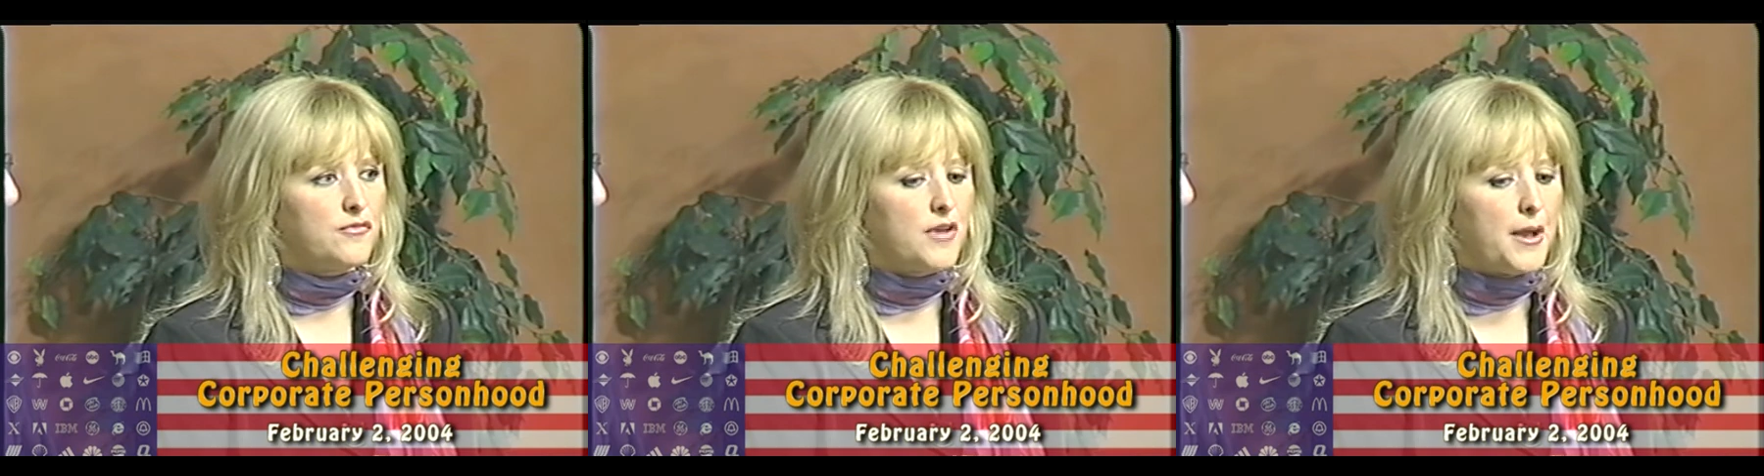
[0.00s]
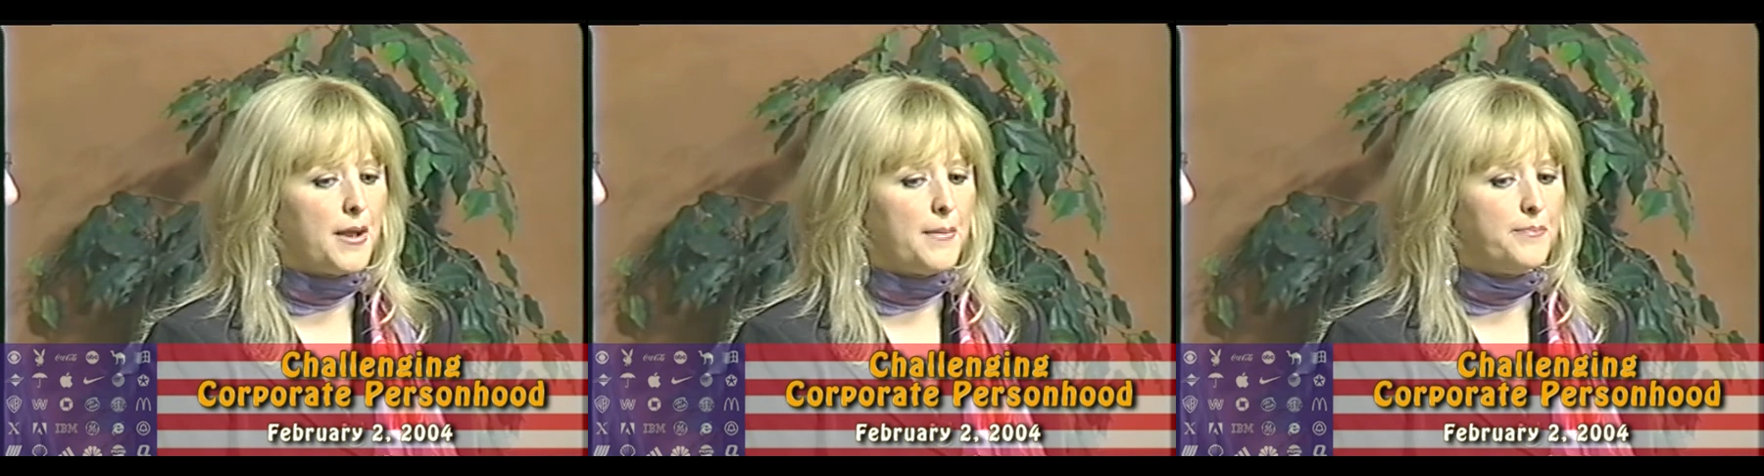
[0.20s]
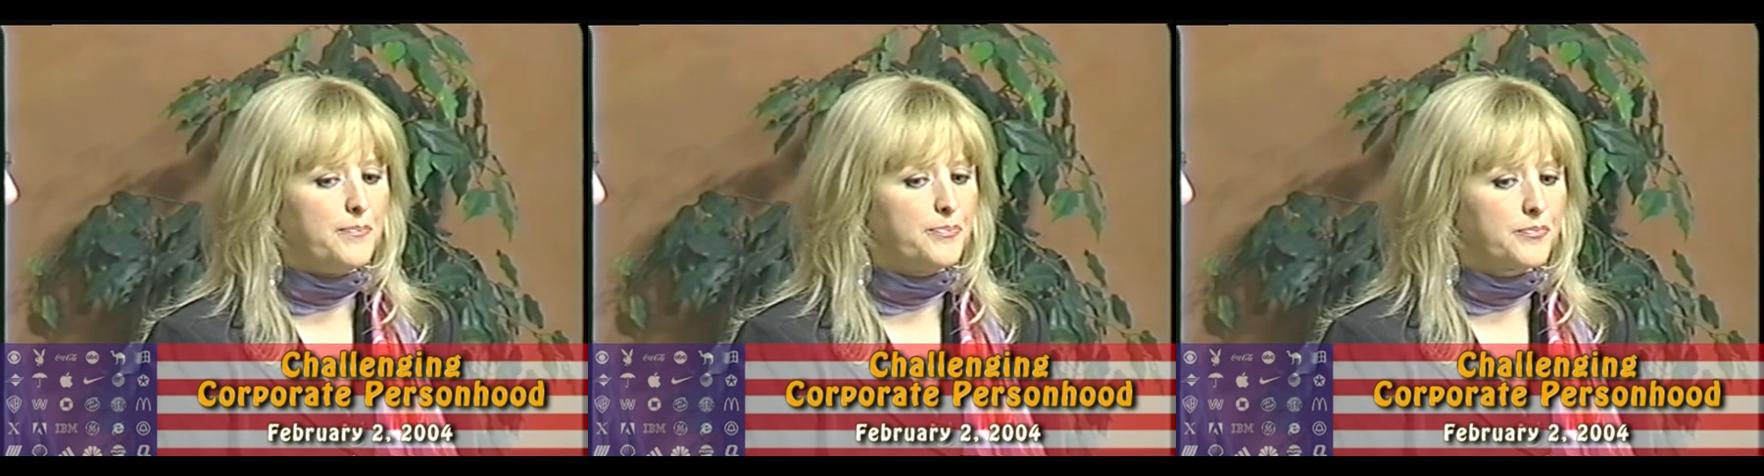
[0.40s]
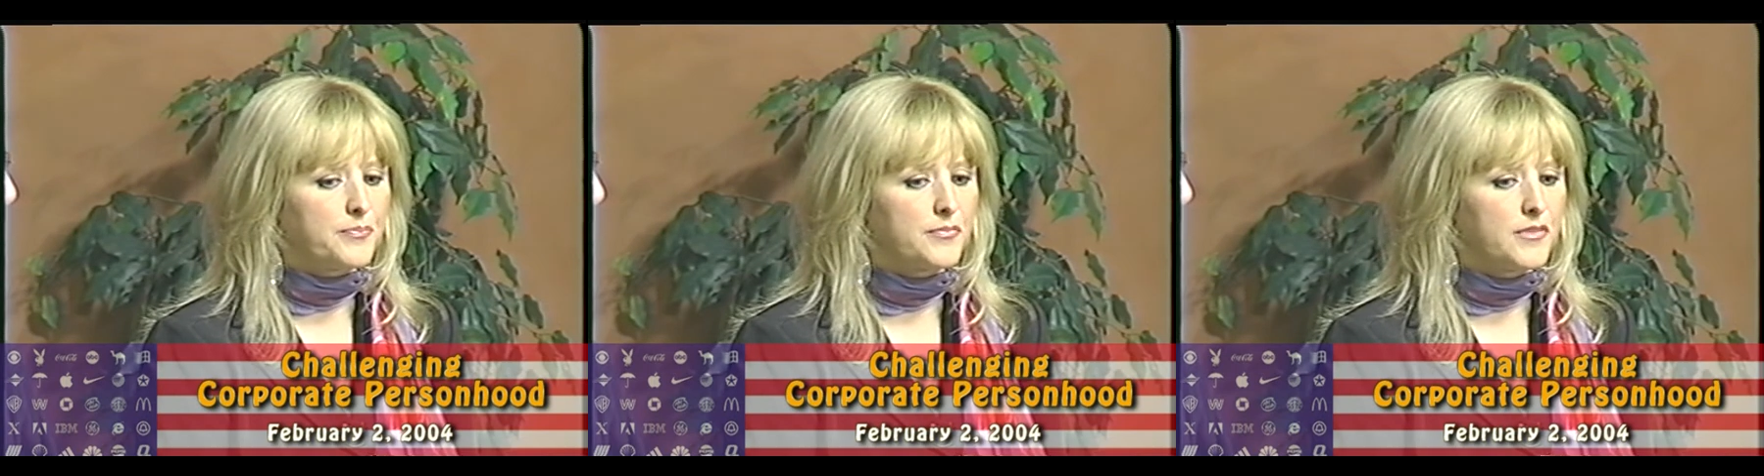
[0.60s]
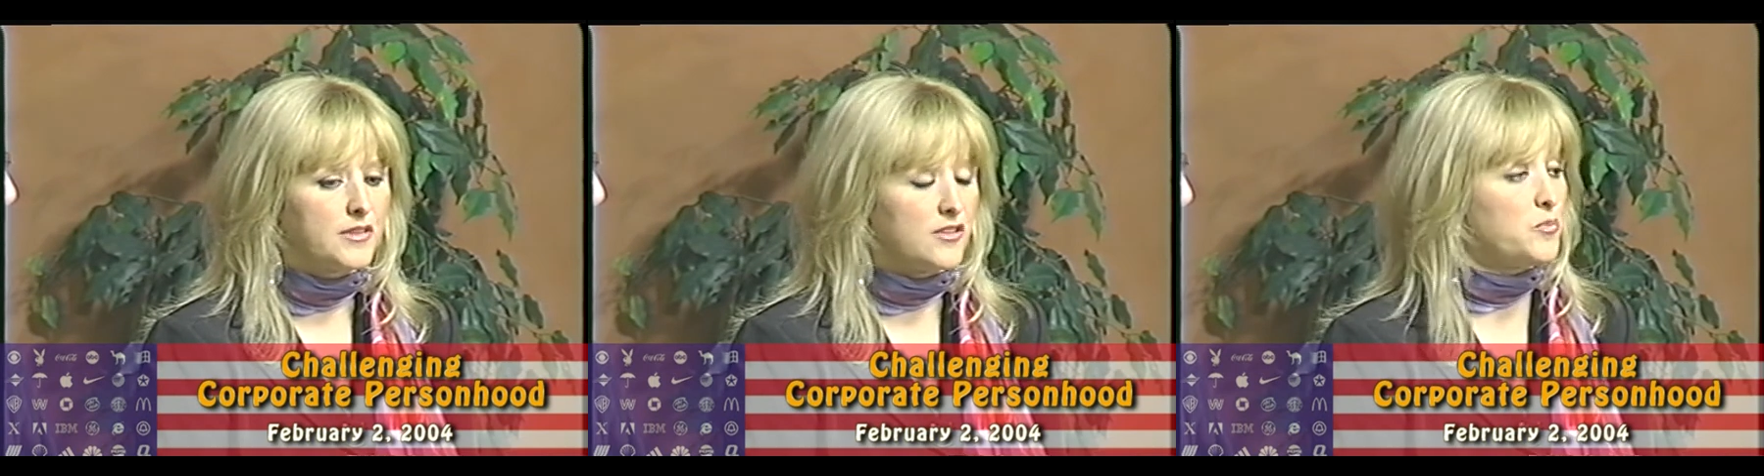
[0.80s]
um,
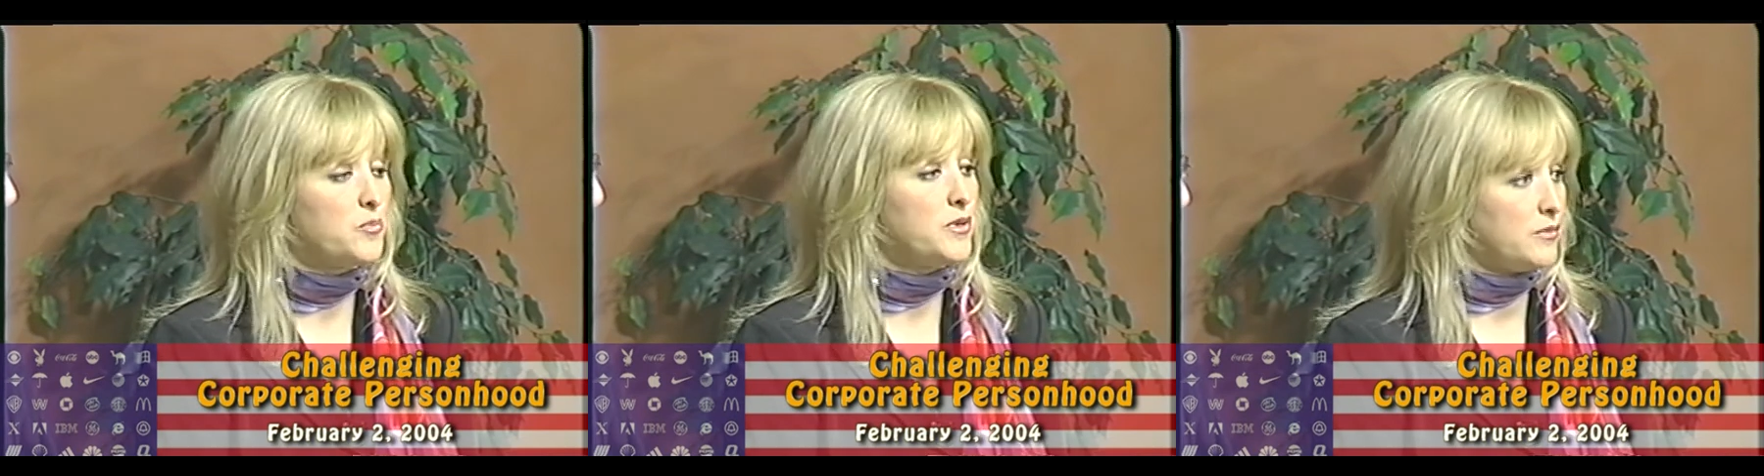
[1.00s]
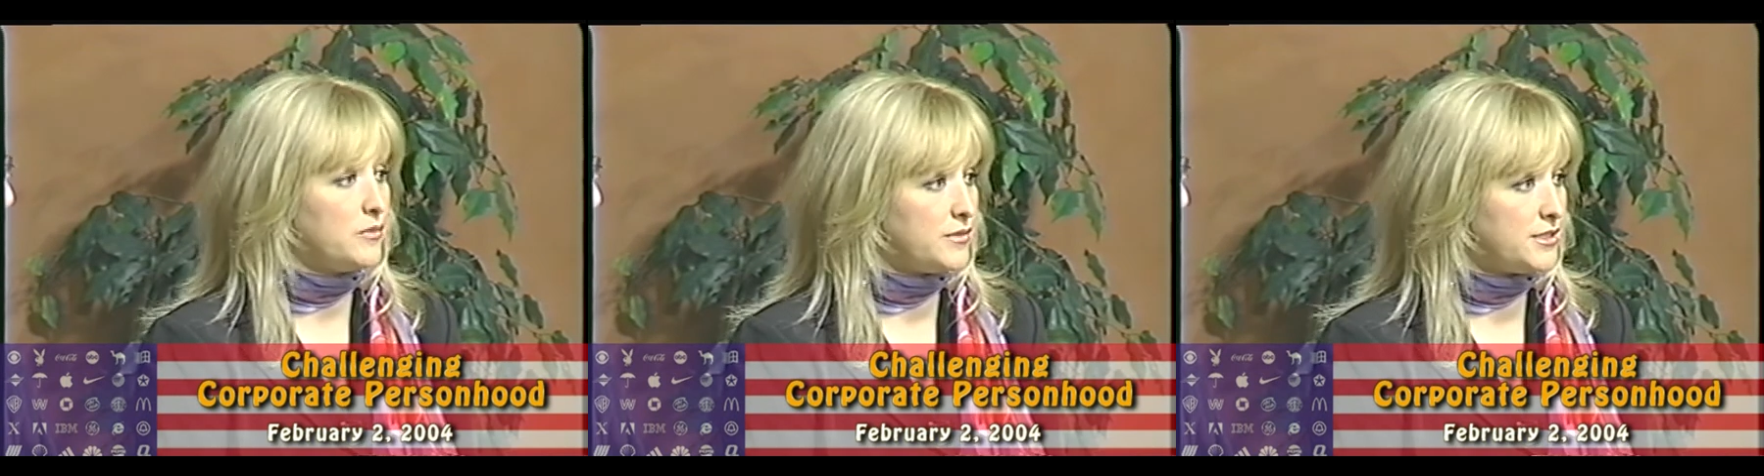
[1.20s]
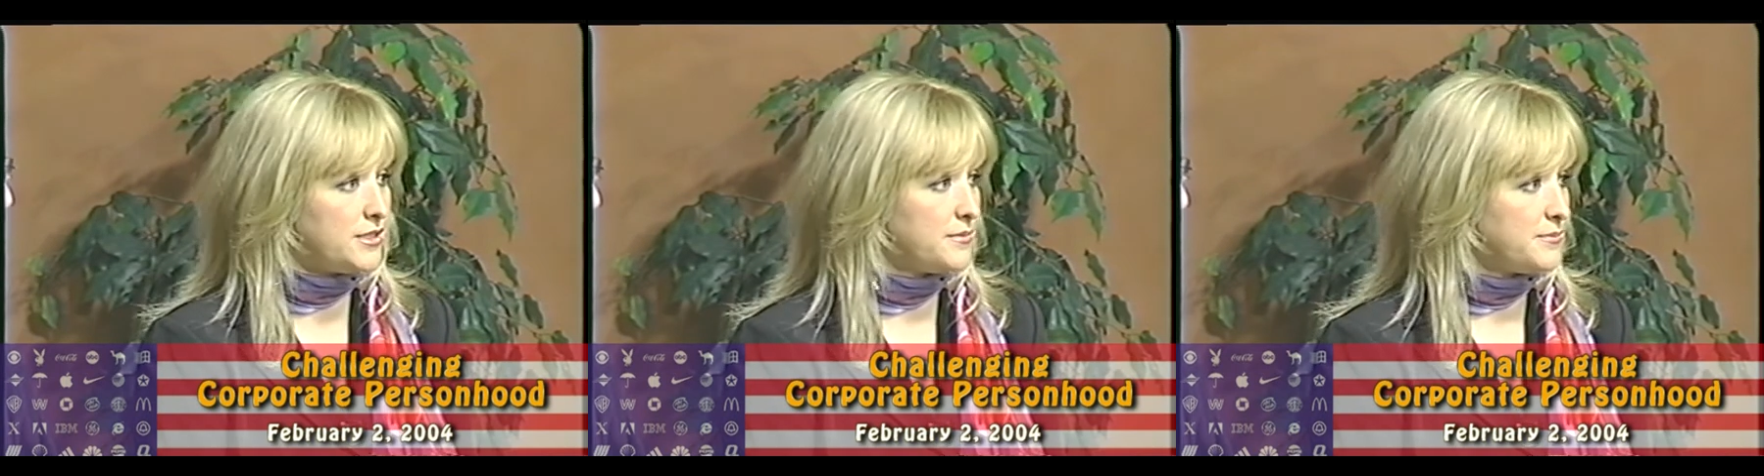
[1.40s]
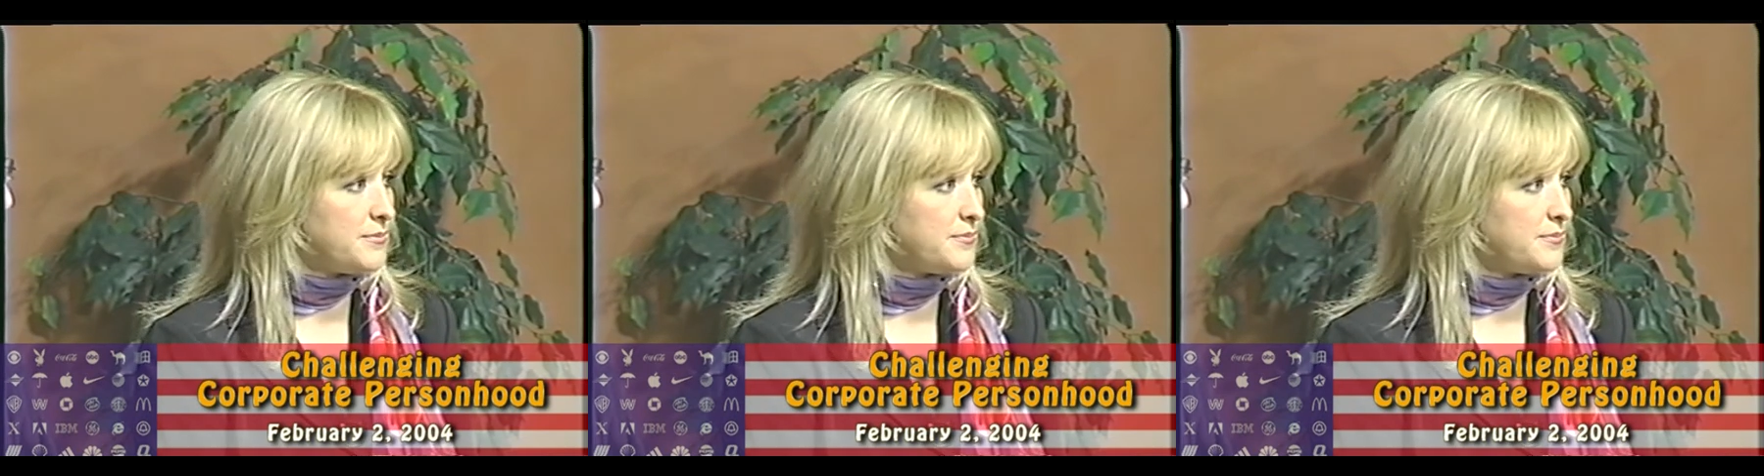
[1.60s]
dispute.